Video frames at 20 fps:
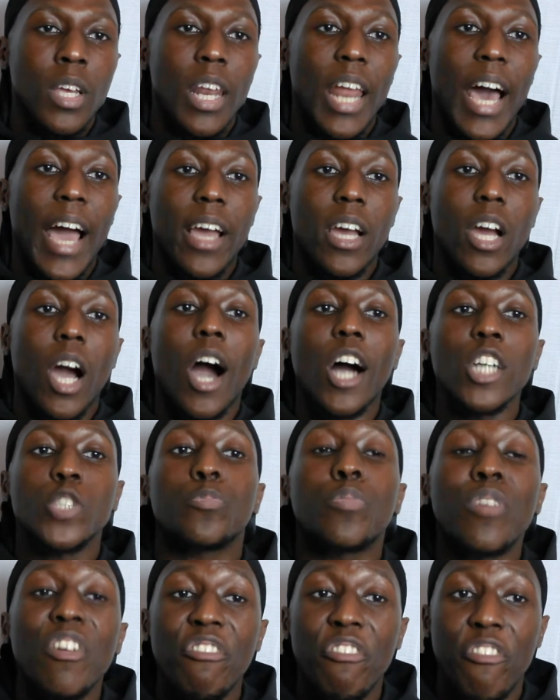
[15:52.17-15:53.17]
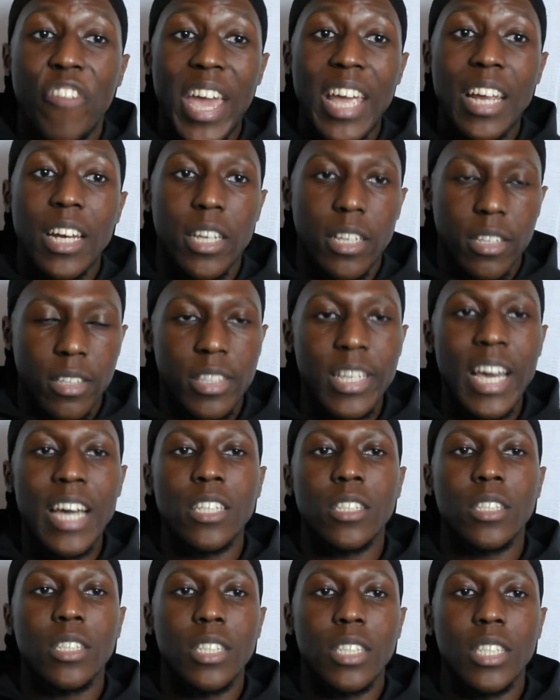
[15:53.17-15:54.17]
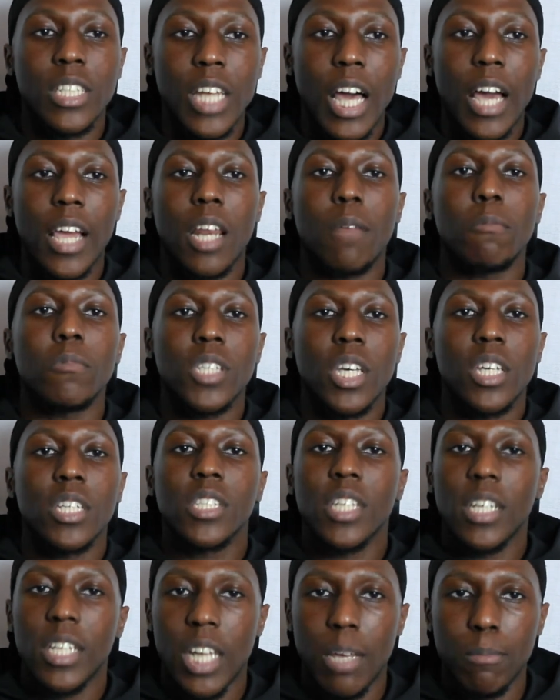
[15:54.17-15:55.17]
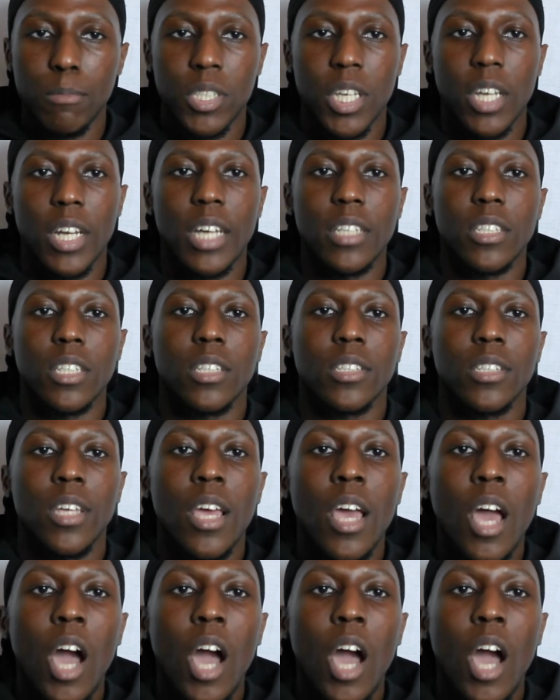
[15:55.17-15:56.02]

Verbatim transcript: like us prevailing, that's like, let me say that, let me say it like this,